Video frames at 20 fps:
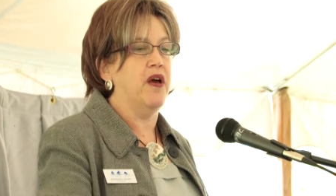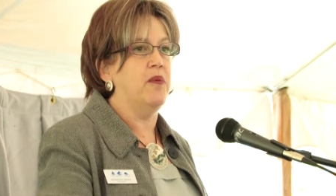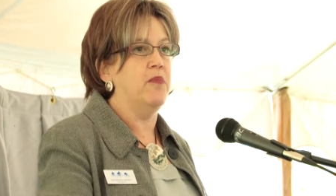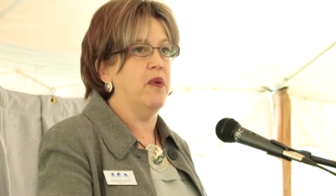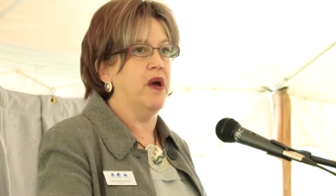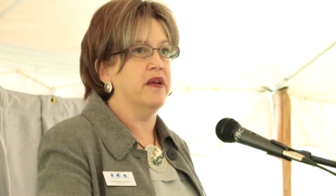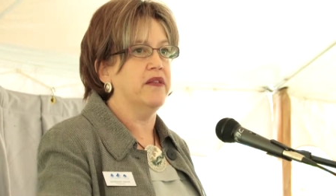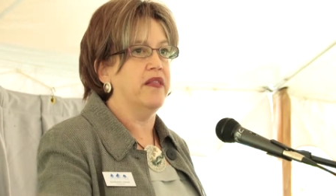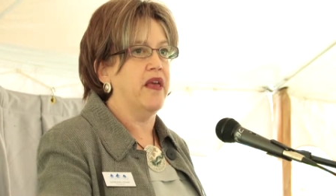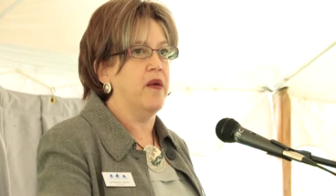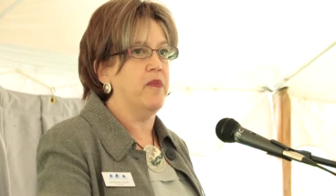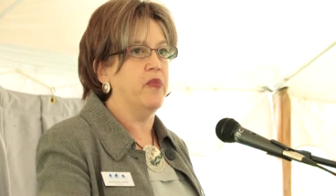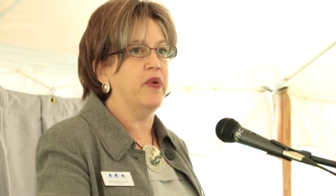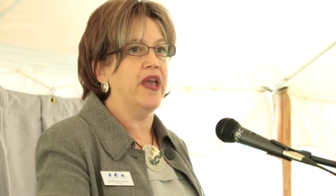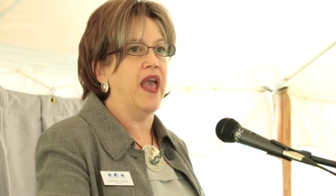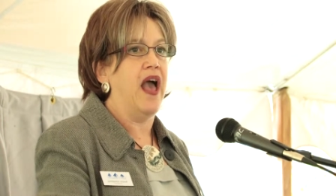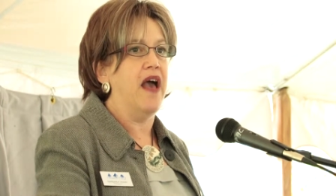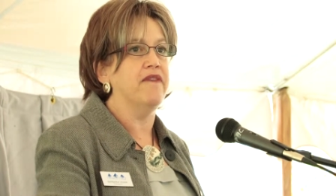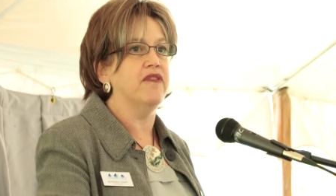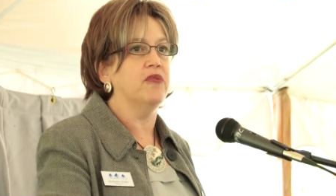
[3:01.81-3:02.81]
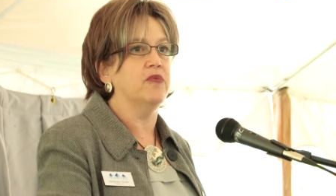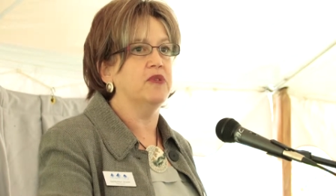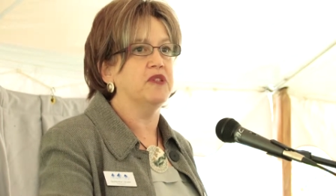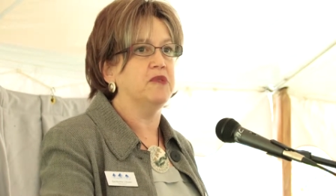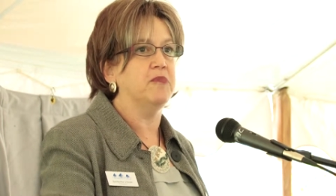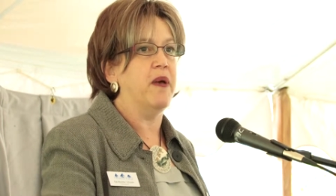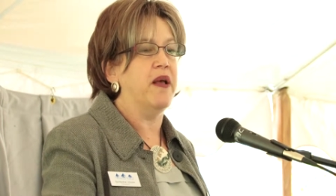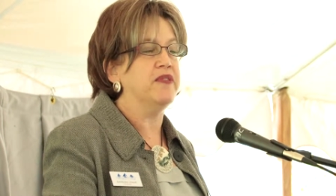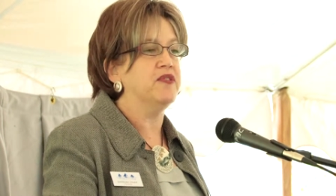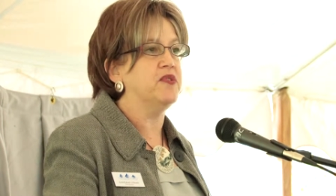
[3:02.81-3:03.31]
among them. We have a
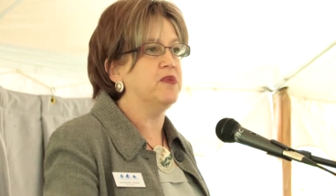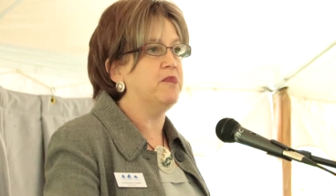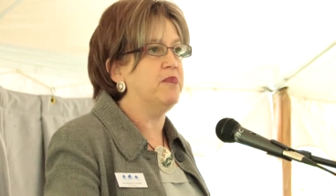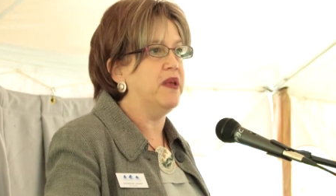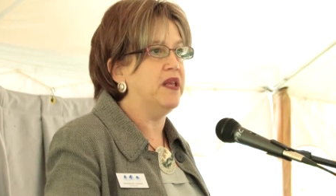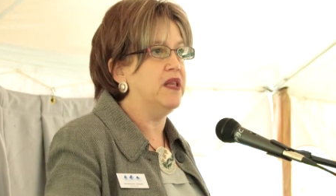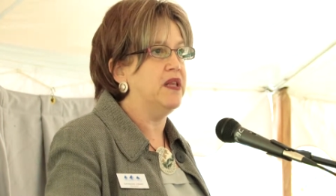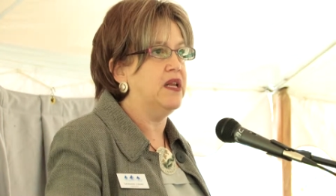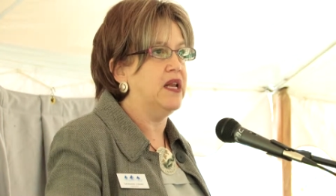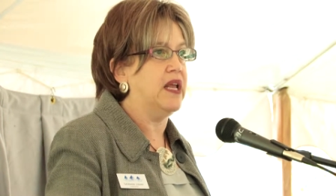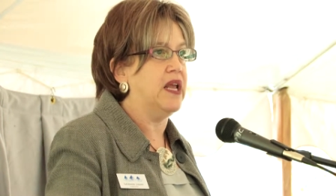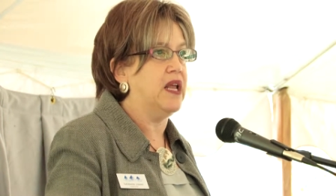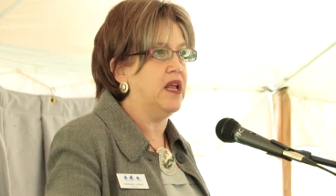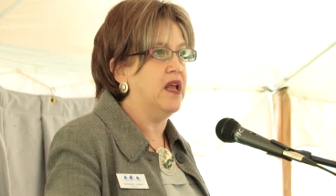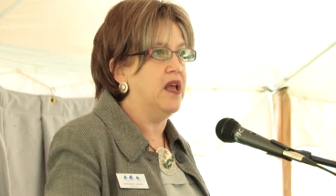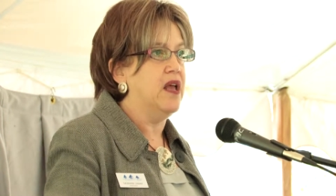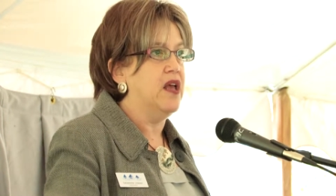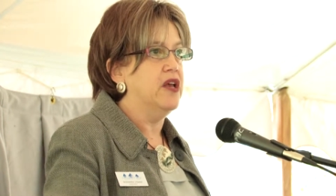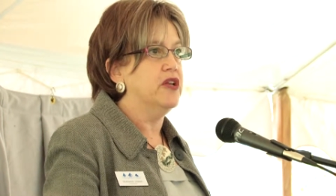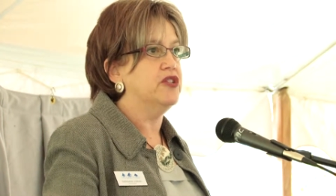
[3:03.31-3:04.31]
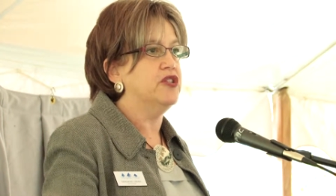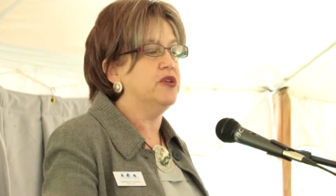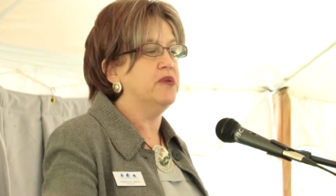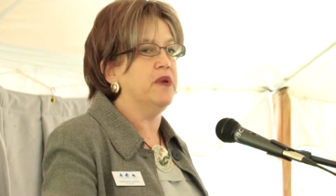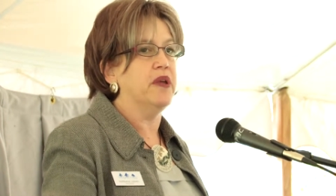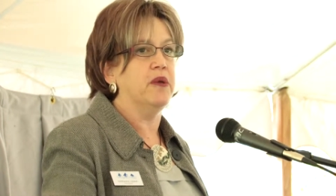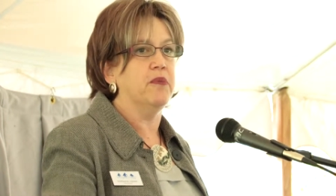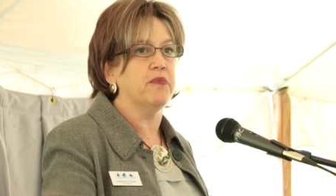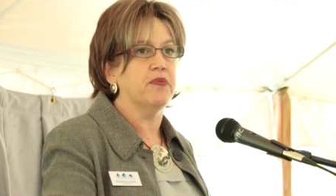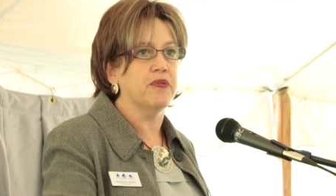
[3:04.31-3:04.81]
responsibility to
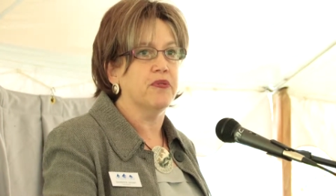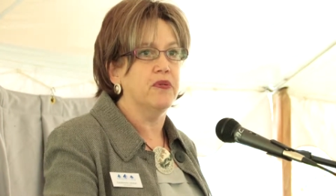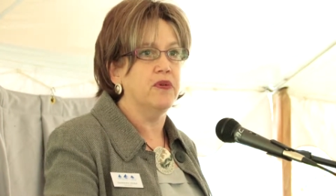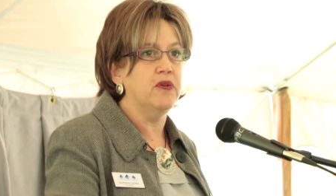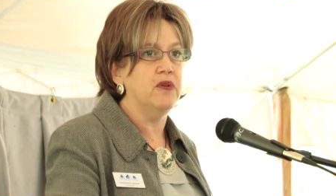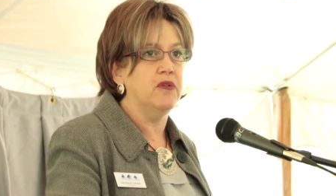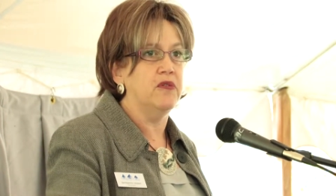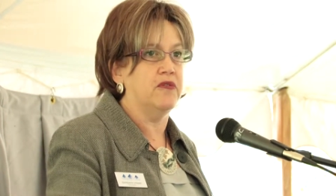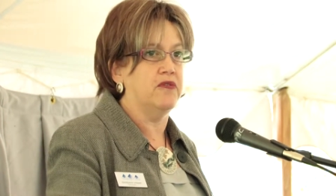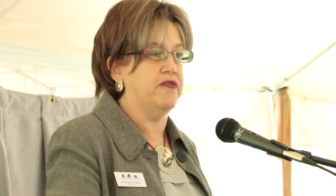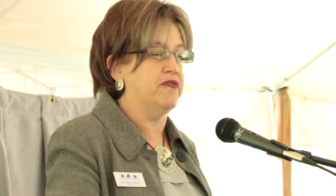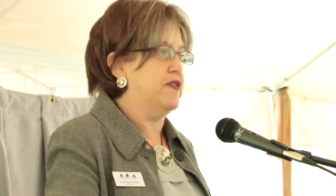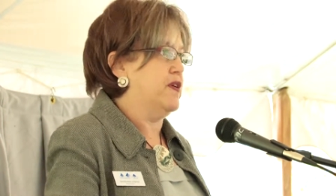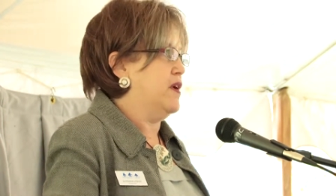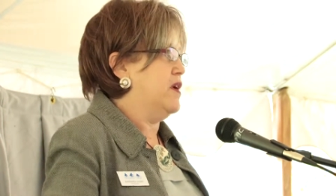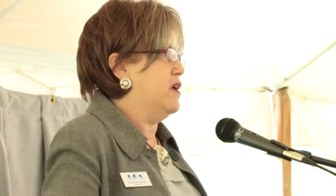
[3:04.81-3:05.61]
improve